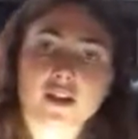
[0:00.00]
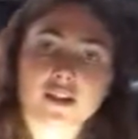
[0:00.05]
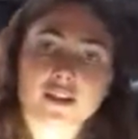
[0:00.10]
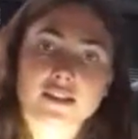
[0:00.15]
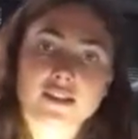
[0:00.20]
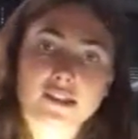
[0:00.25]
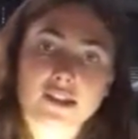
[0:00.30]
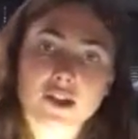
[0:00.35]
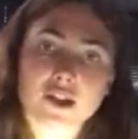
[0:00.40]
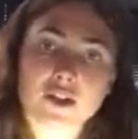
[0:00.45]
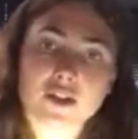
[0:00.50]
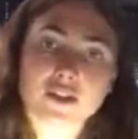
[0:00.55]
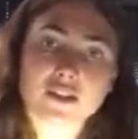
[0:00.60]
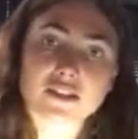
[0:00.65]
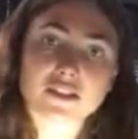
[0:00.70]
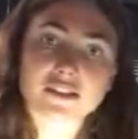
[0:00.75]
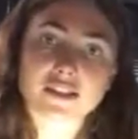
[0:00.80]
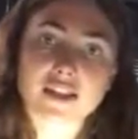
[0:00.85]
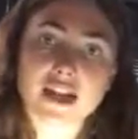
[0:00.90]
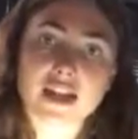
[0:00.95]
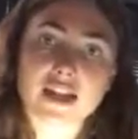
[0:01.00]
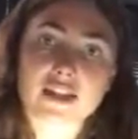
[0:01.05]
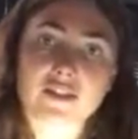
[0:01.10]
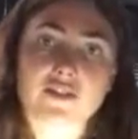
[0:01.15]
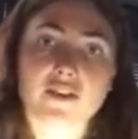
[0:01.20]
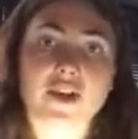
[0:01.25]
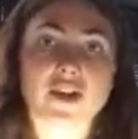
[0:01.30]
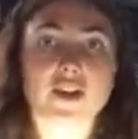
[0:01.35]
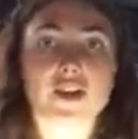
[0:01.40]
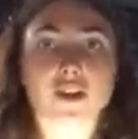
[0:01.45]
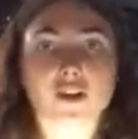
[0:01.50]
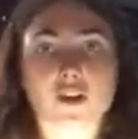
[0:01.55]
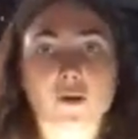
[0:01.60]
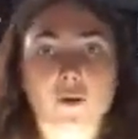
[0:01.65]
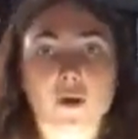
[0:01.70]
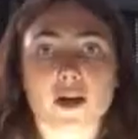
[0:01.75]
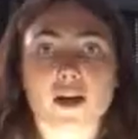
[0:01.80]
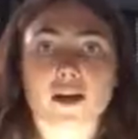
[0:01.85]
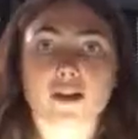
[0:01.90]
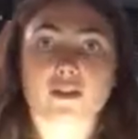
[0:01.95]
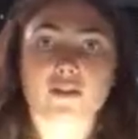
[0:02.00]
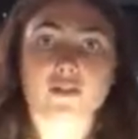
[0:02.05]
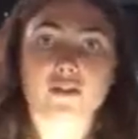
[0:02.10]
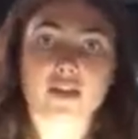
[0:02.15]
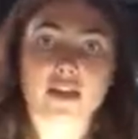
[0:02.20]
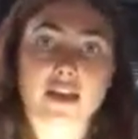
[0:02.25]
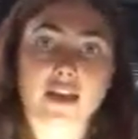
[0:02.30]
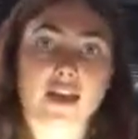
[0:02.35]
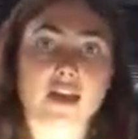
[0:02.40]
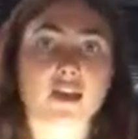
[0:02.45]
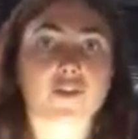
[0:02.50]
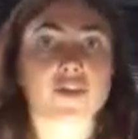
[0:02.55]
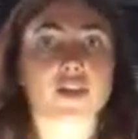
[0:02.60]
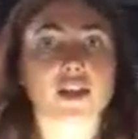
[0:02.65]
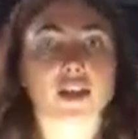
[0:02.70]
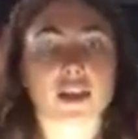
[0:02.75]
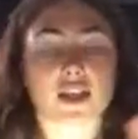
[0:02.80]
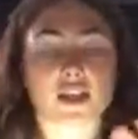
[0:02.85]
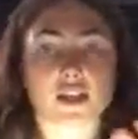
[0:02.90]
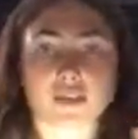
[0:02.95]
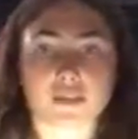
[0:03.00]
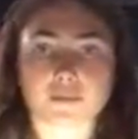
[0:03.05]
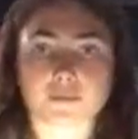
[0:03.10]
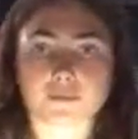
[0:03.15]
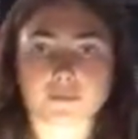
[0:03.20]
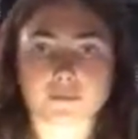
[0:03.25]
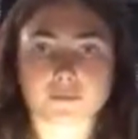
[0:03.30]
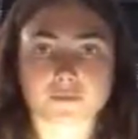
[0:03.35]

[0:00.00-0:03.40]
So this is kind of another way of getting everything